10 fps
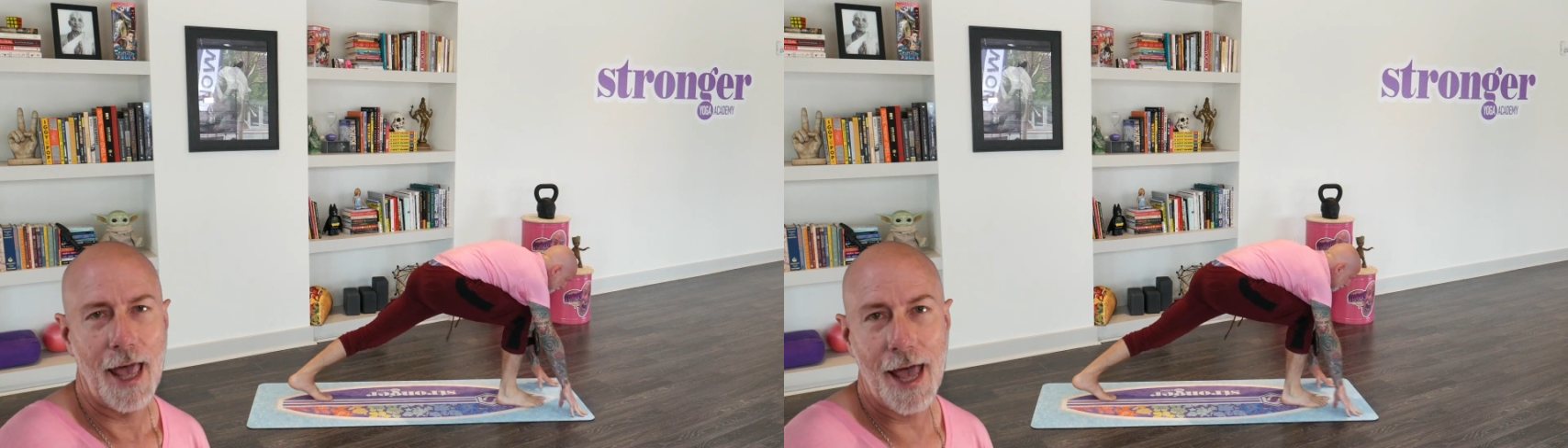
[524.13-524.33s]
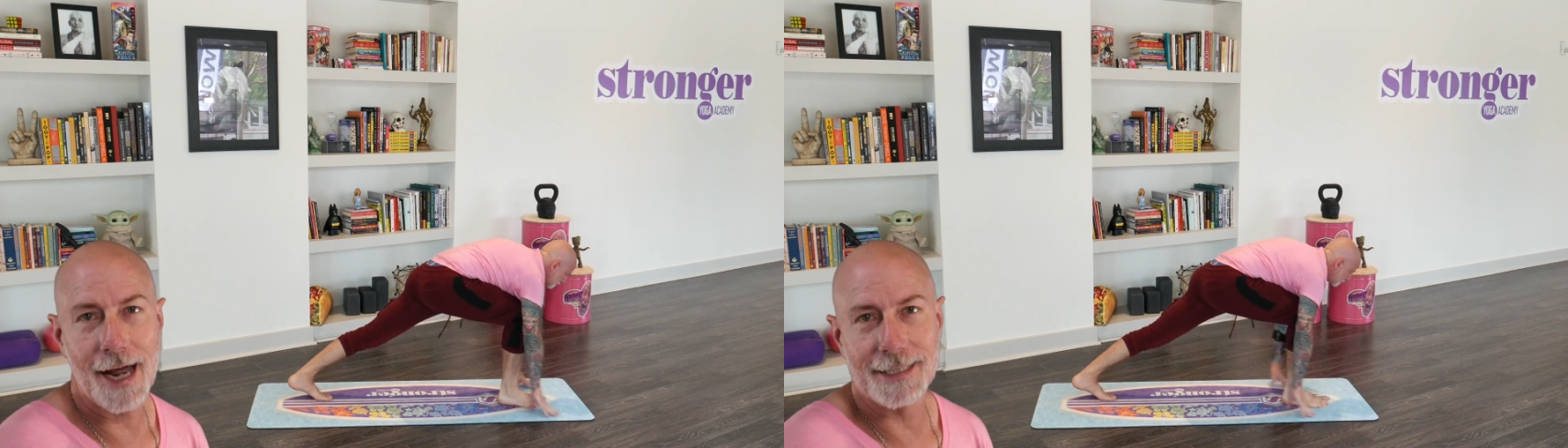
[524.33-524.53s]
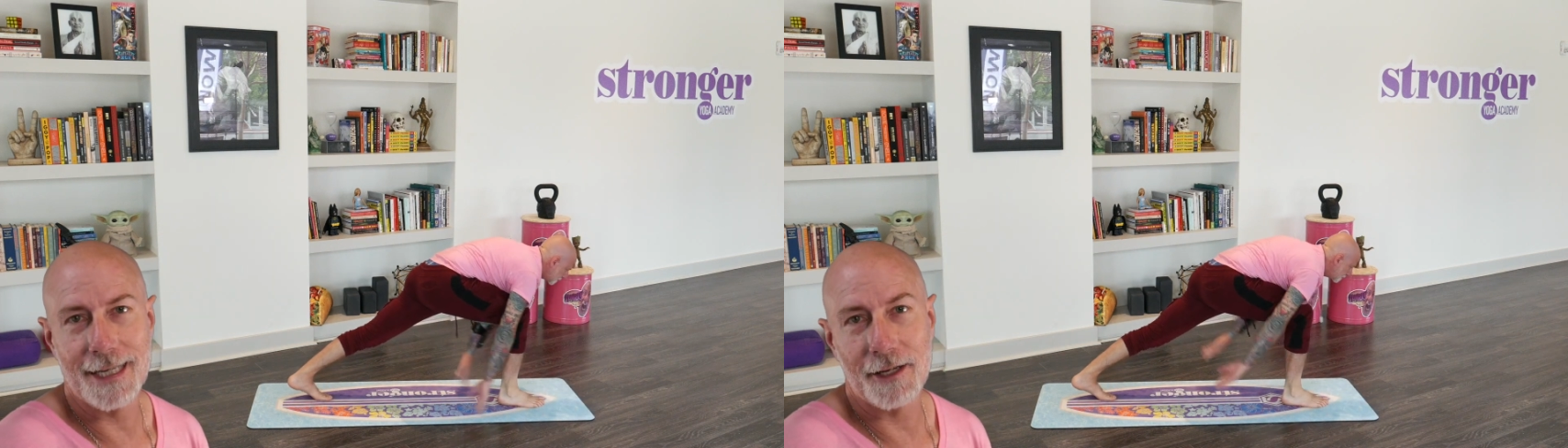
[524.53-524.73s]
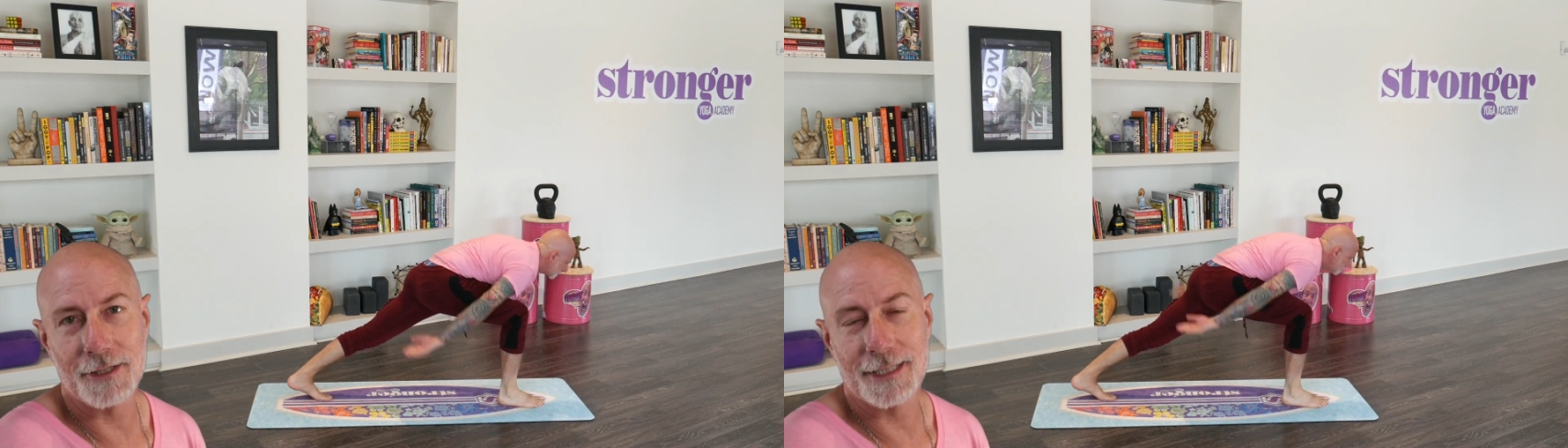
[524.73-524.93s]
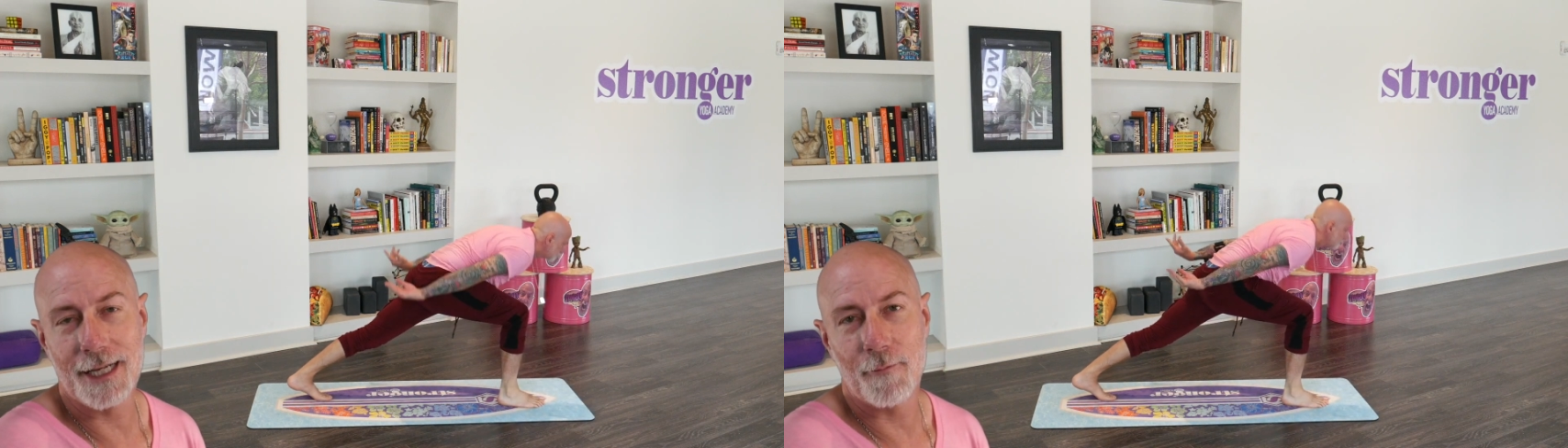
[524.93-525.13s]
Exhale,
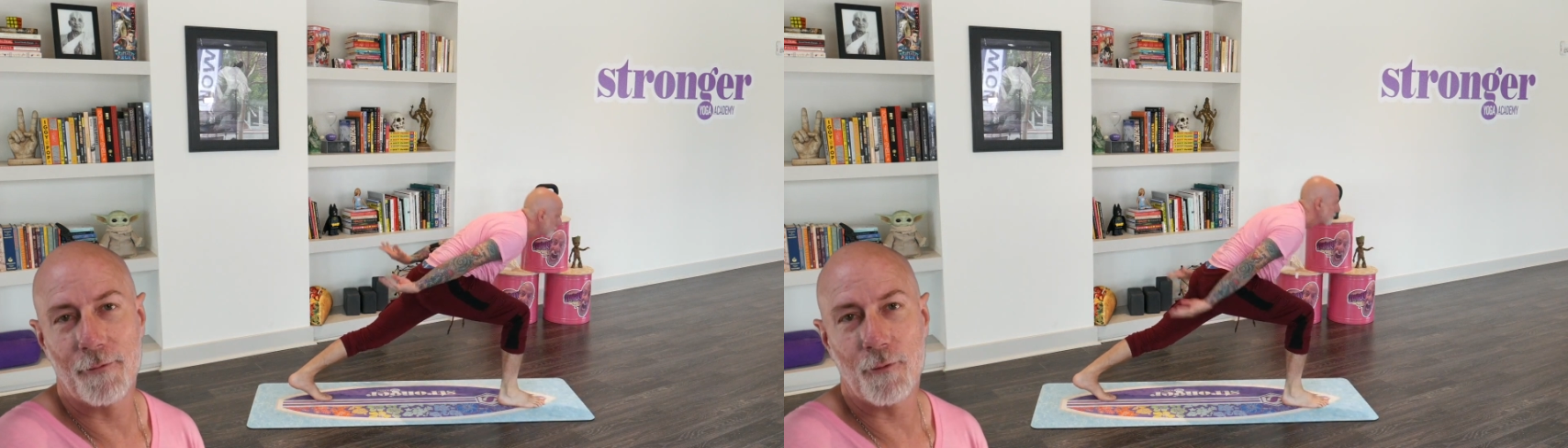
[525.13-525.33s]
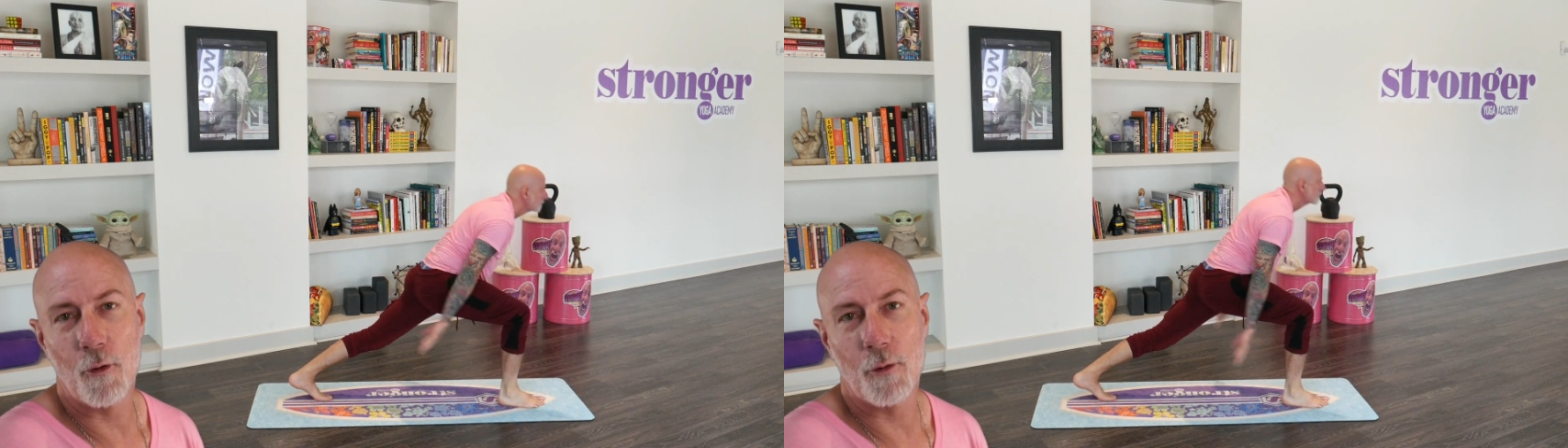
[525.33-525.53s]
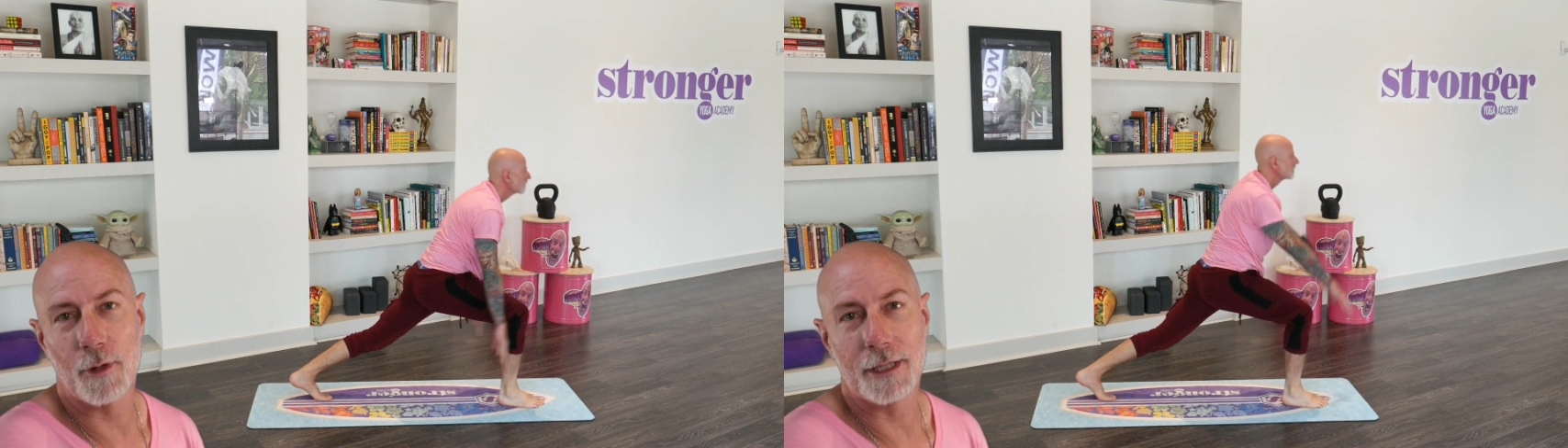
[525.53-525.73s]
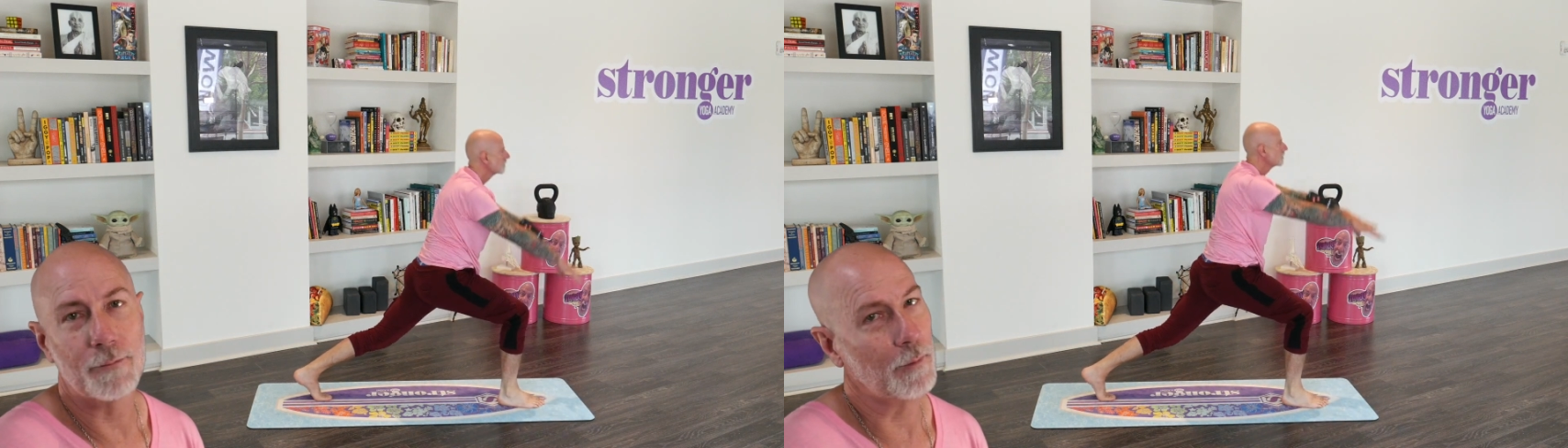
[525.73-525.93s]
step forward.